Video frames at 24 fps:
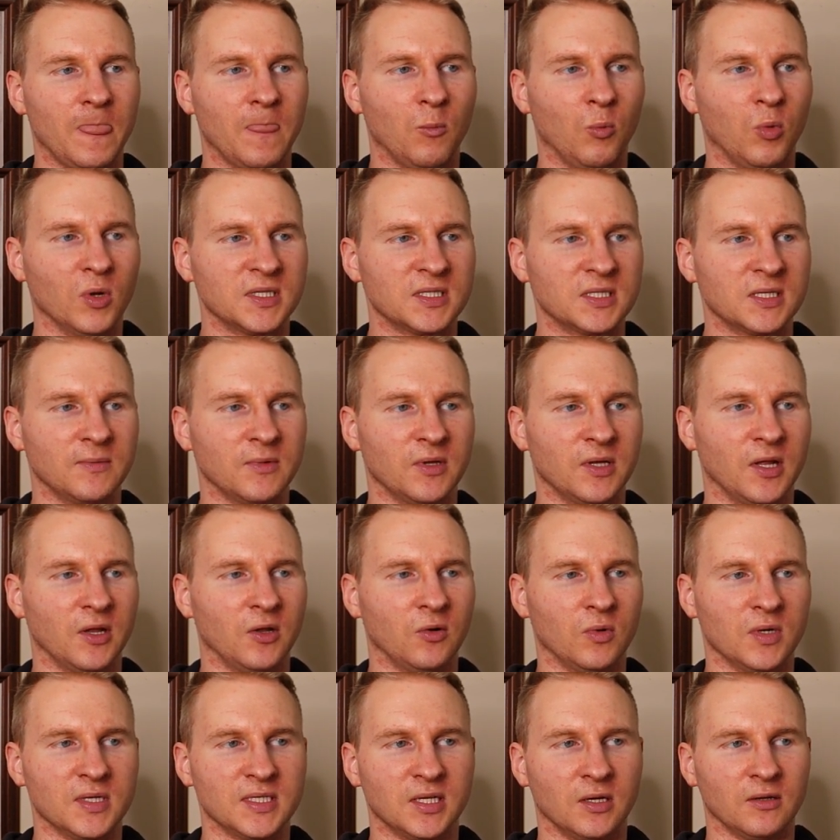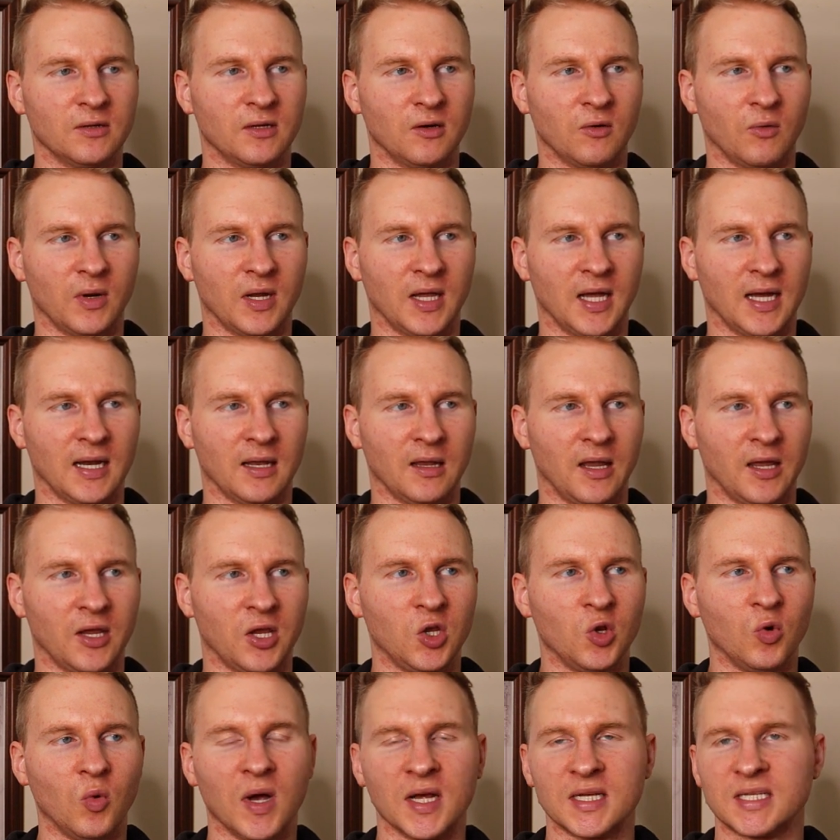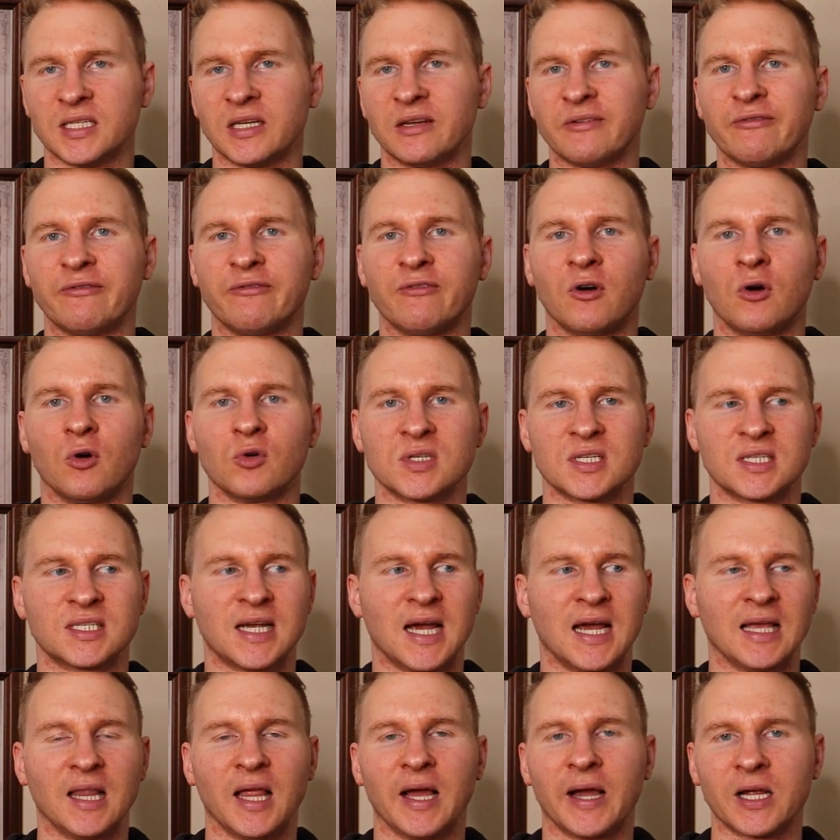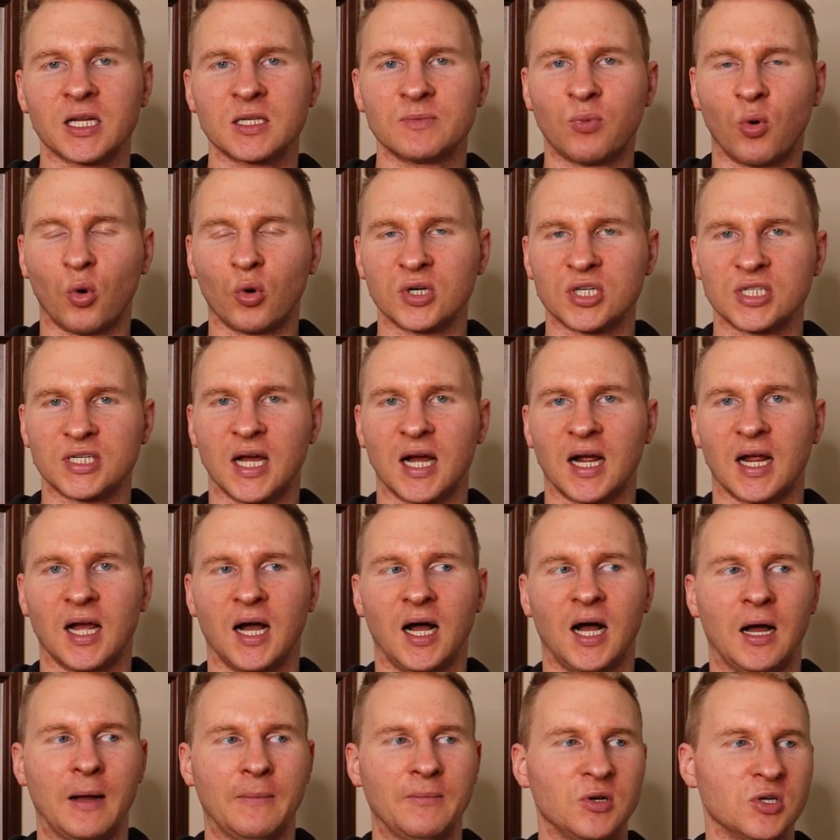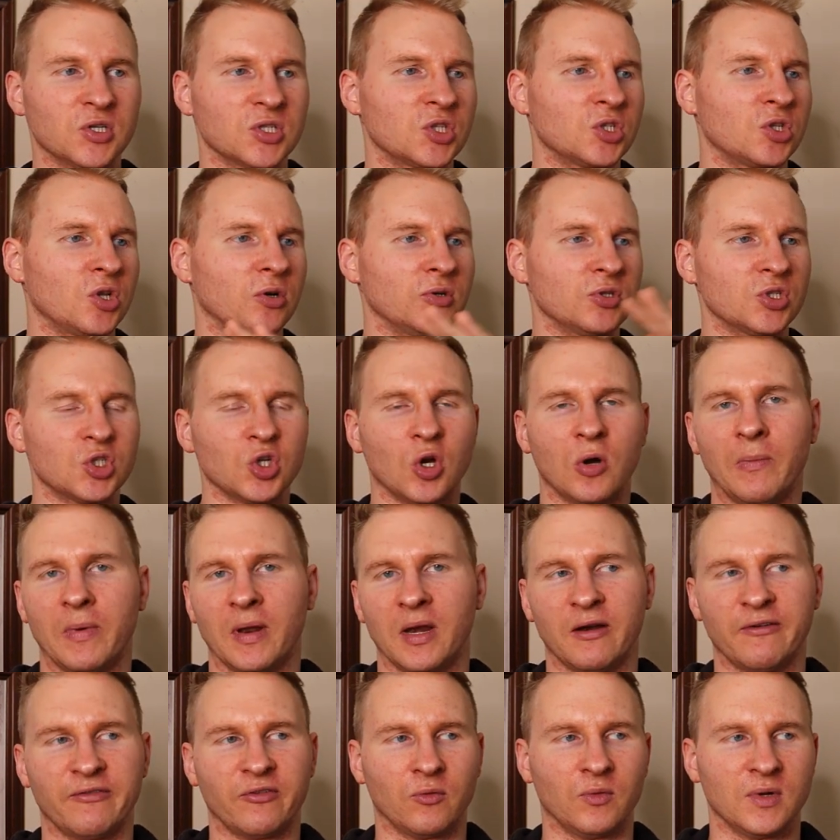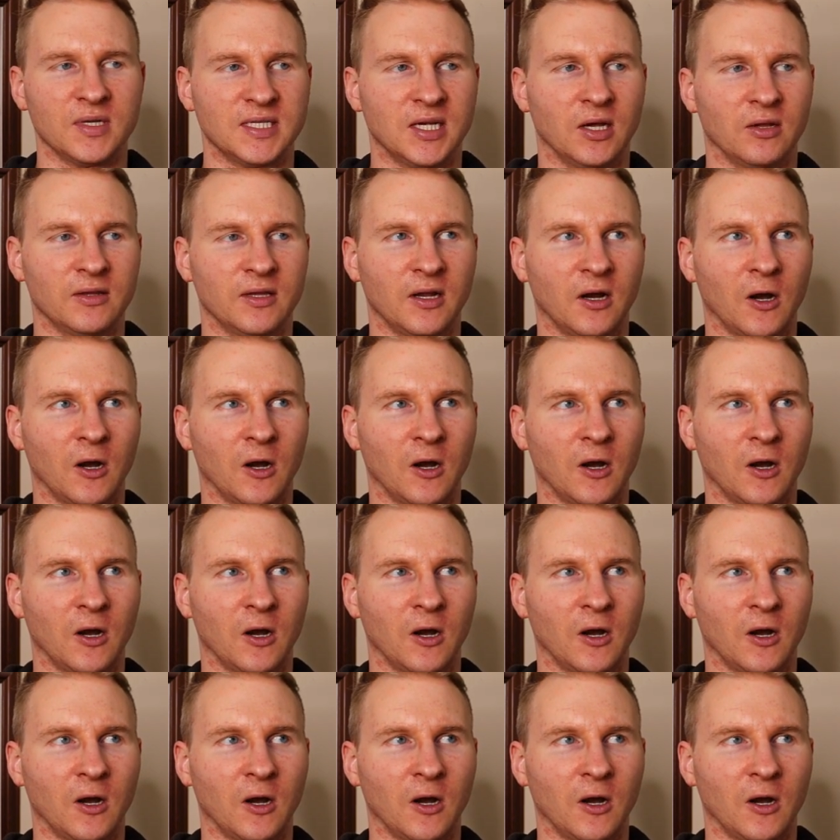What's some of the other ones out there? We got like US Info, Silex, Porch.com. There's so many different ones out